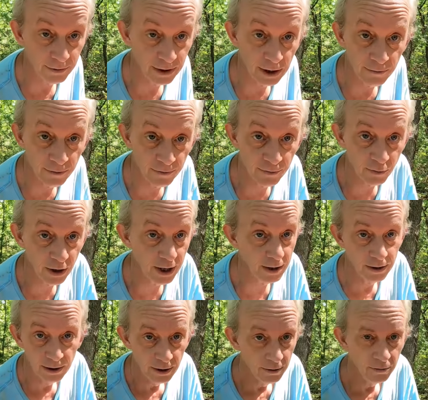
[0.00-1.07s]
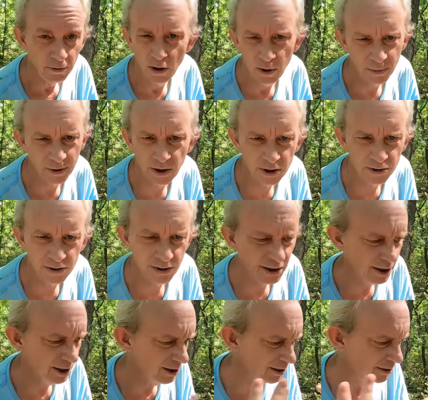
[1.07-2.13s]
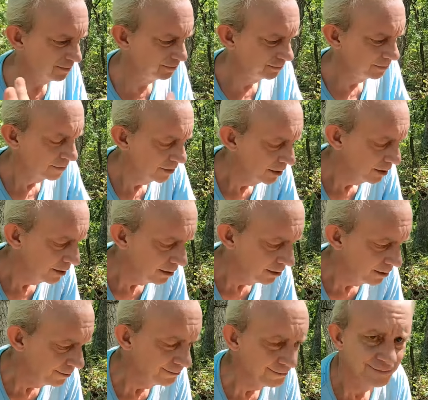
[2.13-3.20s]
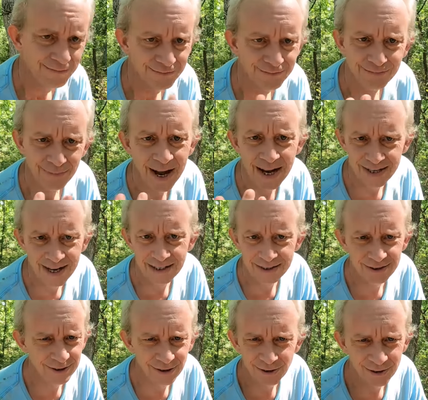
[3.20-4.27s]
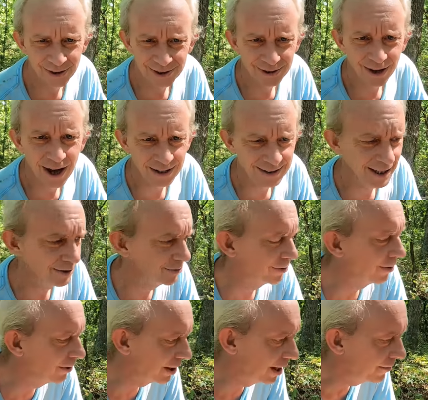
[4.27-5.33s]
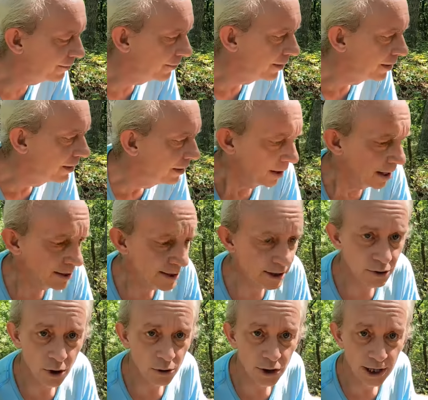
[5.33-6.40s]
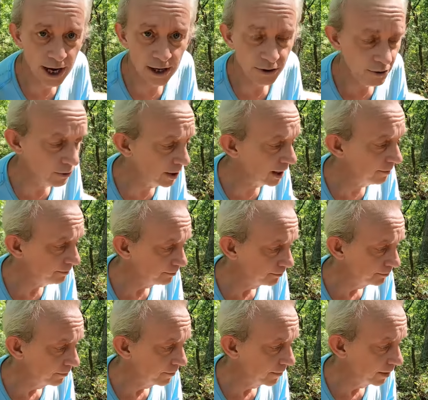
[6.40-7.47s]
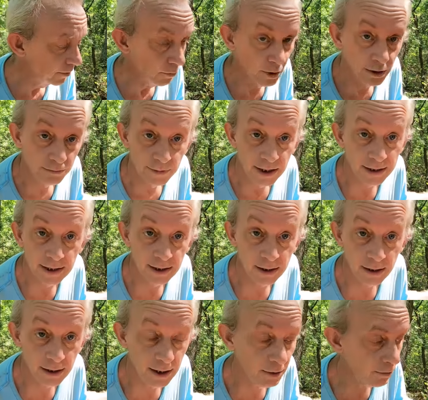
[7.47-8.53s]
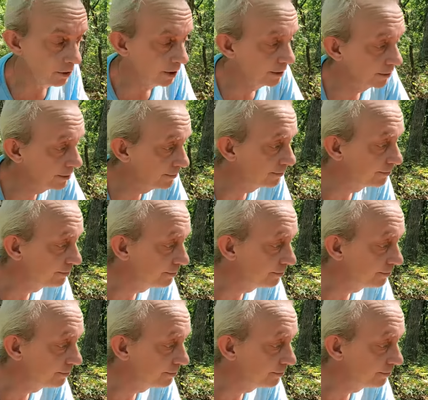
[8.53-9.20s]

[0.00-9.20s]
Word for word: living there for free, all because of the mandates, you know, the lockdowns and all that. They said, no, you can't do that. Well, he did it anyways.